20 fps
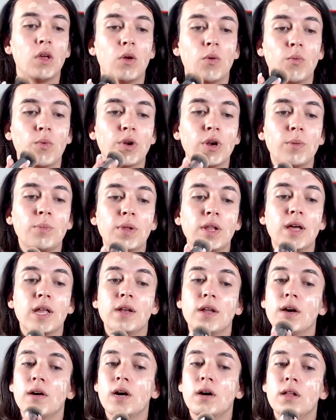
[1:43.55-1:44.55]
We're gonna blend
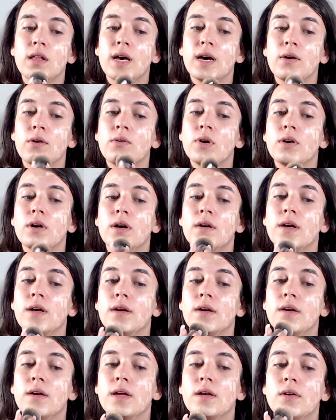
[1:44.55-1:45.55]
it all out
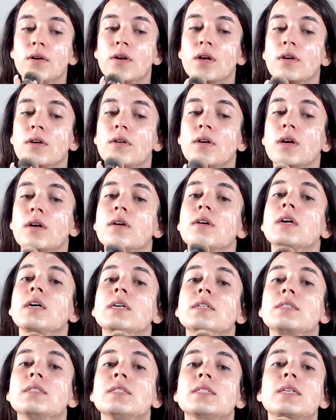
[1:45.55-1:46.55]

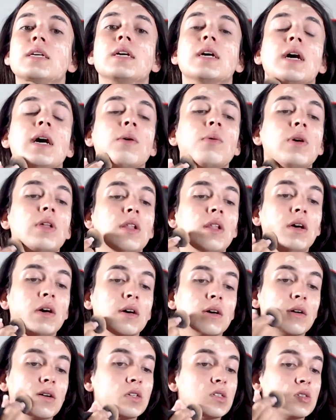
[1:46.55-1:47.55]
and see how it
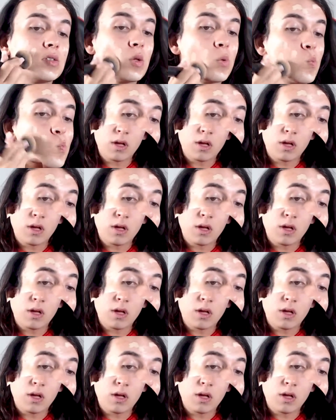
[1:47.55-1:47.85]
looks.